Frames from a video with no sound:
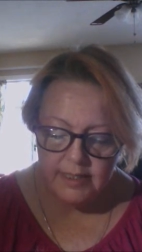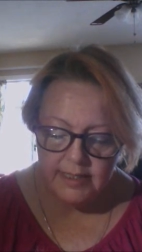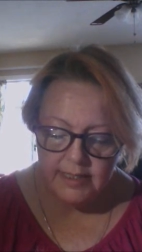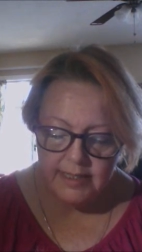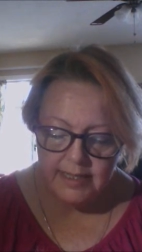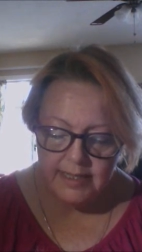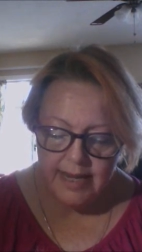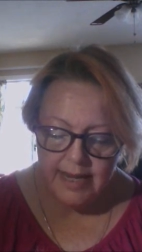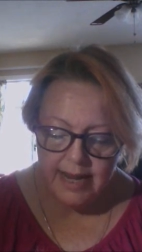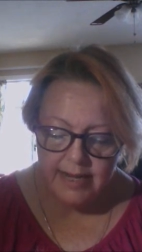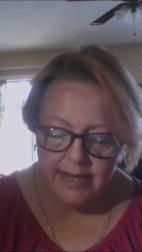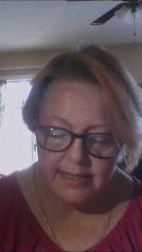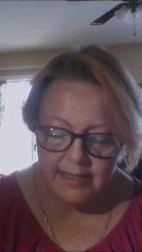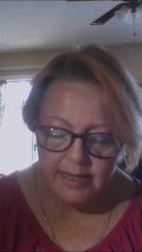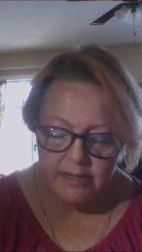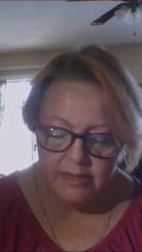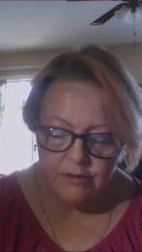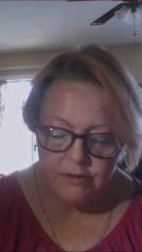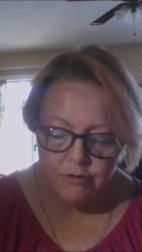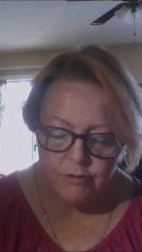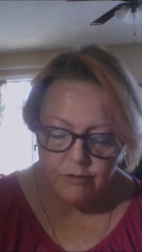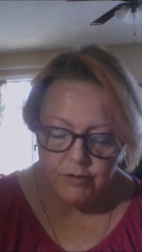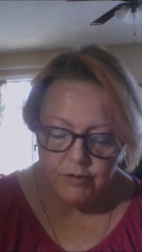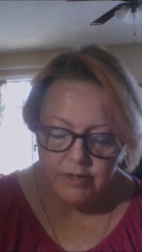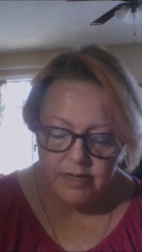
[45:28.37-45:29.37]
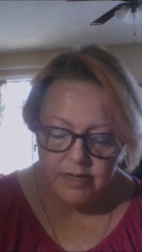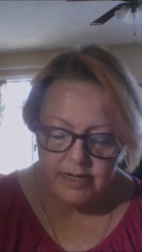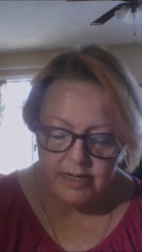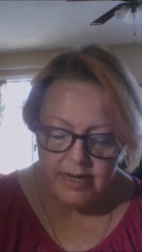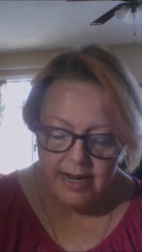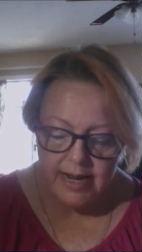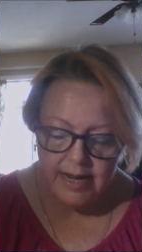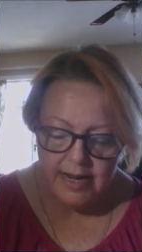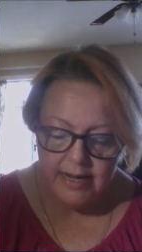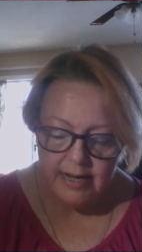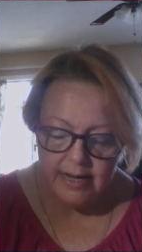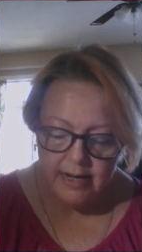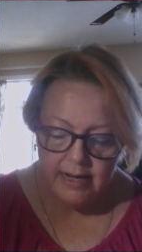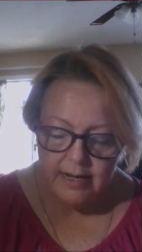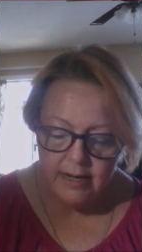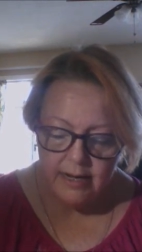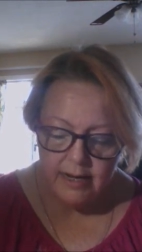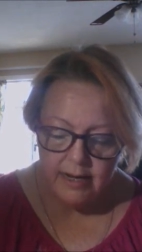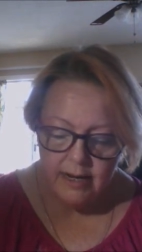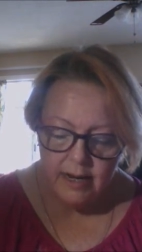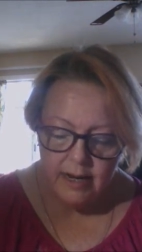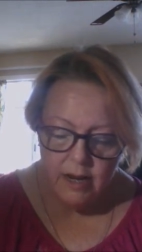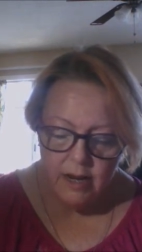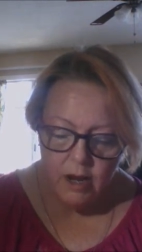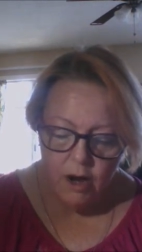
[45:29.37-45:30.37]
to stand under the naked
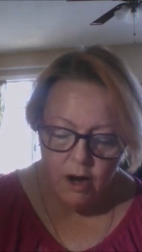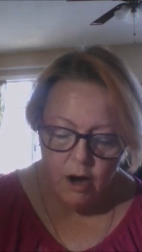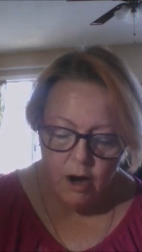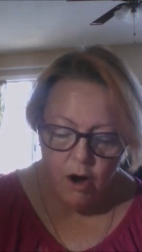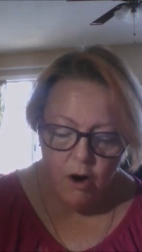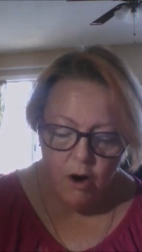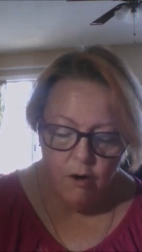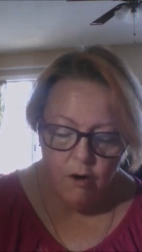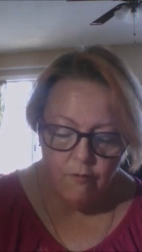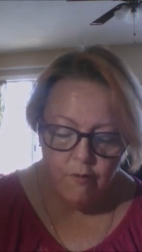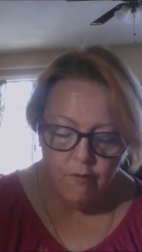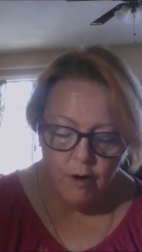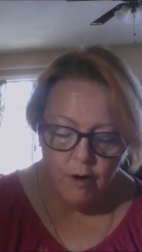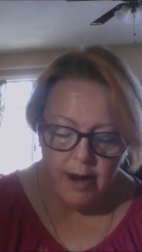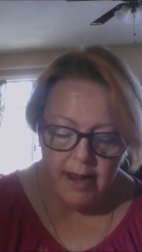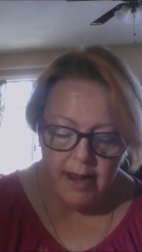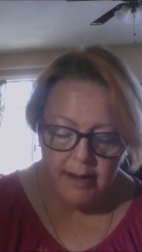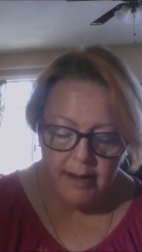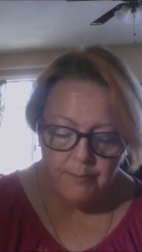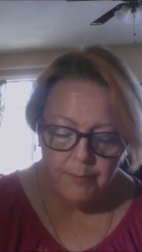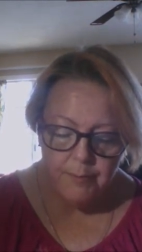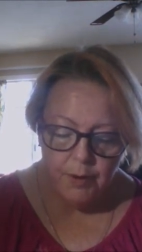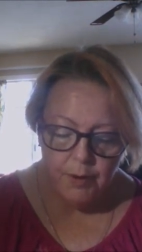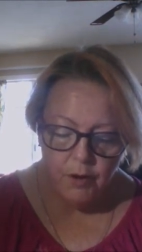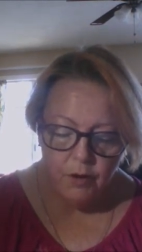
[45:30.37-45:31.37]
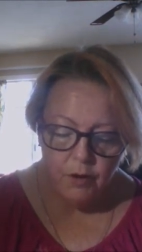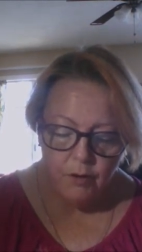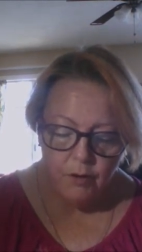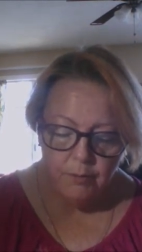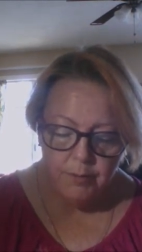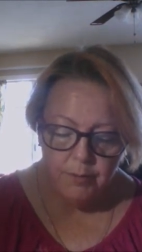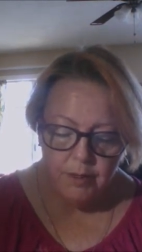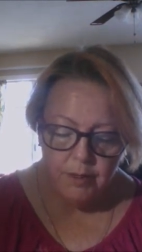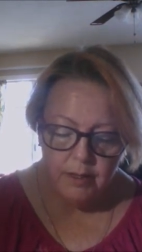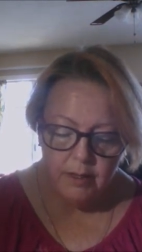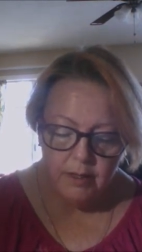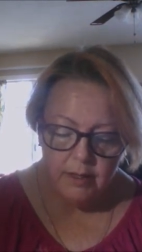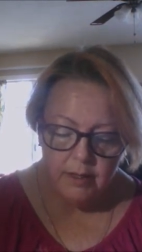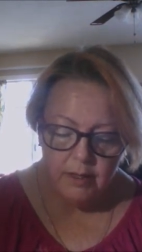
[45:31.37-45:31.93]
overhead bulb.